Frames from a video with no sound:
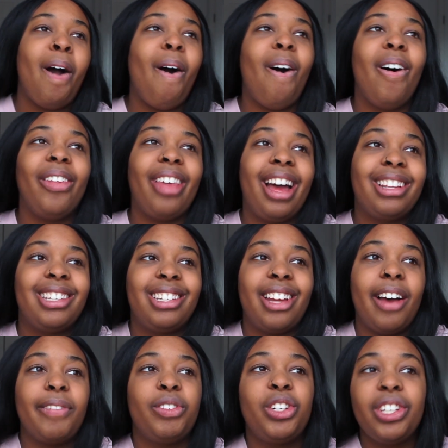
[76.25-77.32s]
all that
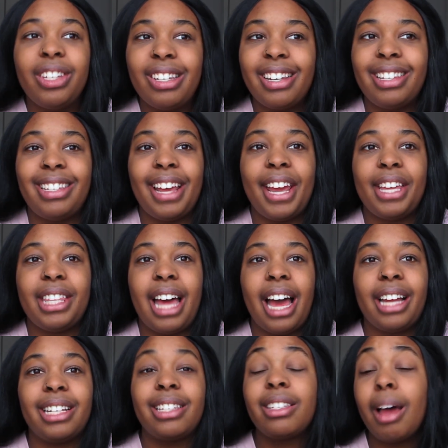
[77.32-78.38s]
stuff, just to say
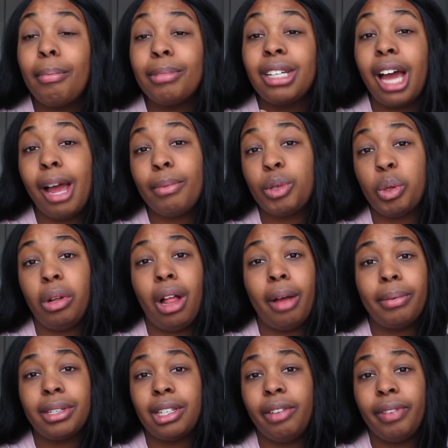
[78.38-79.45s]
that sometimes while I
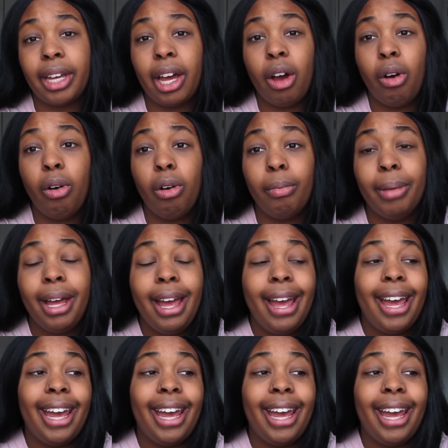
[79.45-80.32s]
was living at home,